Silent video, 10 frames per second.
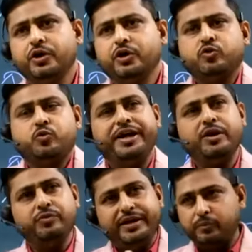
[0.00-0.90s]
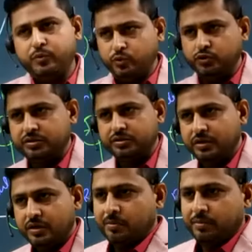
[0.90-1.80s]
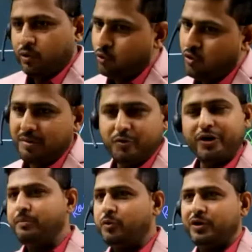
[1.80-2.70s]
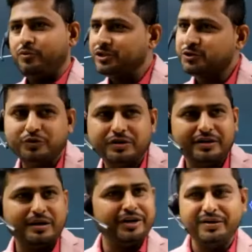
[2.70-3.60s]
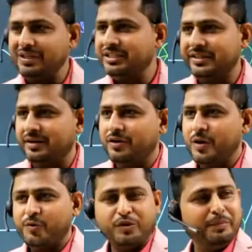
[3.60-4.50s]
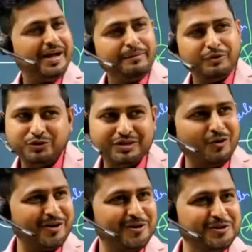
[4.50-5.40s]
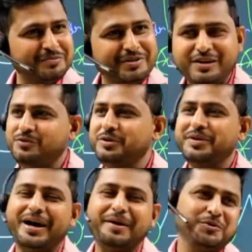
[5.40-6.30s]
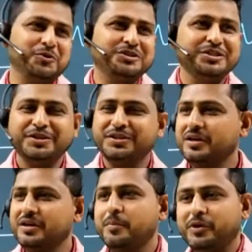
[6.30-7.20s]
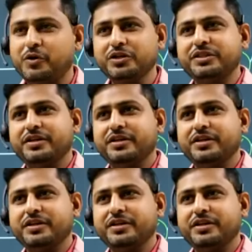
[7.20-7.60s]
So when we have to use two or more computer wants to communicate with each other, we may have to use router all sometime, we may have to use, because